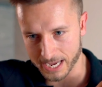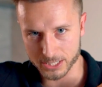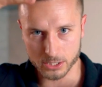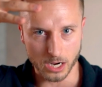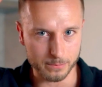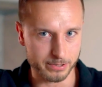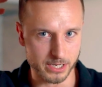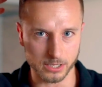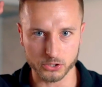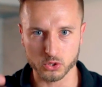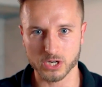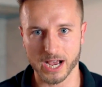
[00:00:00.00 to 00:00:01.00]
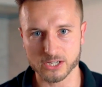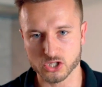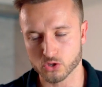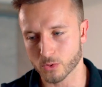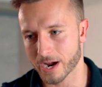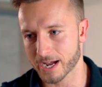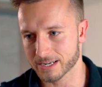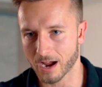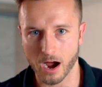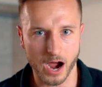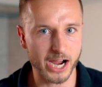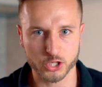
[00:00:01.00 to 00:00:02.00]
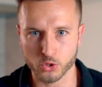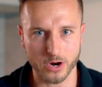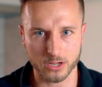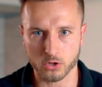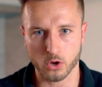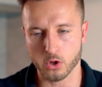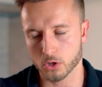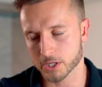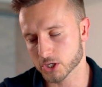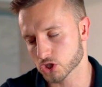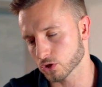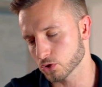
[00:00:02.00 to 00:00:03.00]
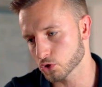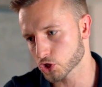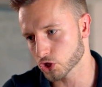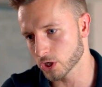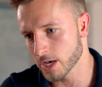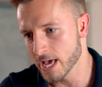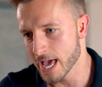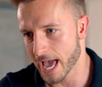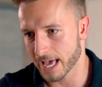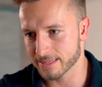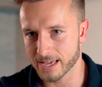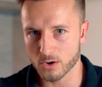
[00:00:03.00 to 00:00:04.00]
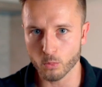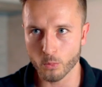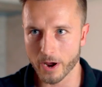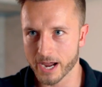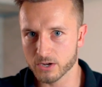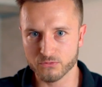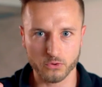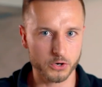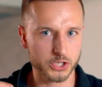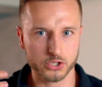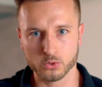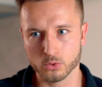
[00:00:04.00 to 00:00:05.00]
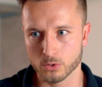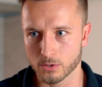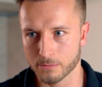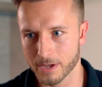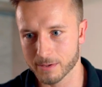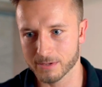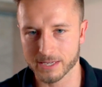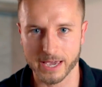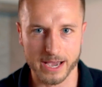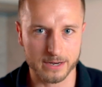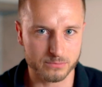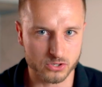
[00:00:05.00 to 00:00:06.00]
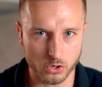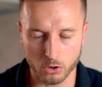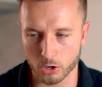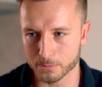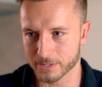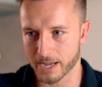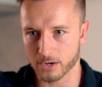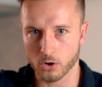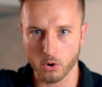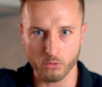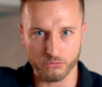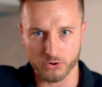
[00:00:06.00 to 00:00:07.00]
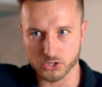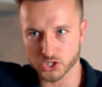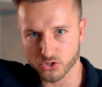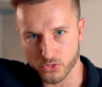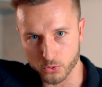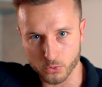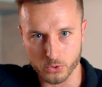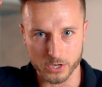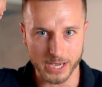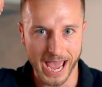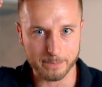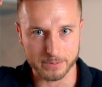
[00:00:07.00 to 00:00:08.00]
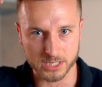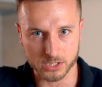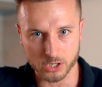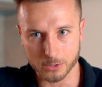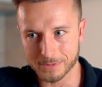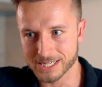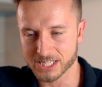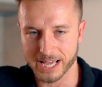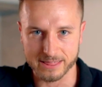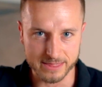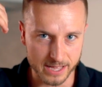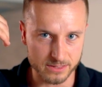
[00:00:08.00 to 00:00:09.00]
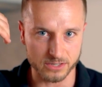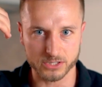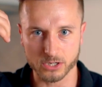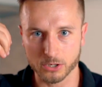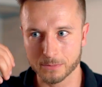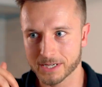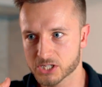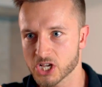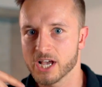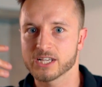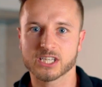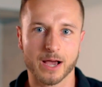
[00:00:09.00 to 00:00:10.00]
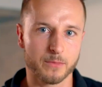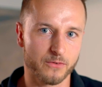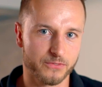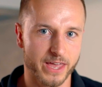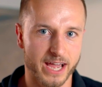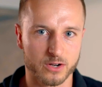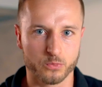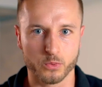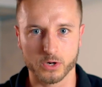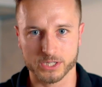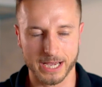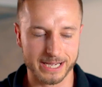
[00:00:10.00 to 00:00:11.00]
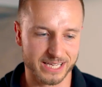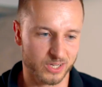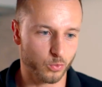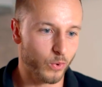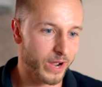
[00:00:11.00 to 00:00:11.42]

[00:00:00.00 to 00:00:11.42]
a topical Dutasteride hydroalcoholic solution and then wait for it to maybe get absorbed and go first through the epidermis and then the dermis. Some of that would get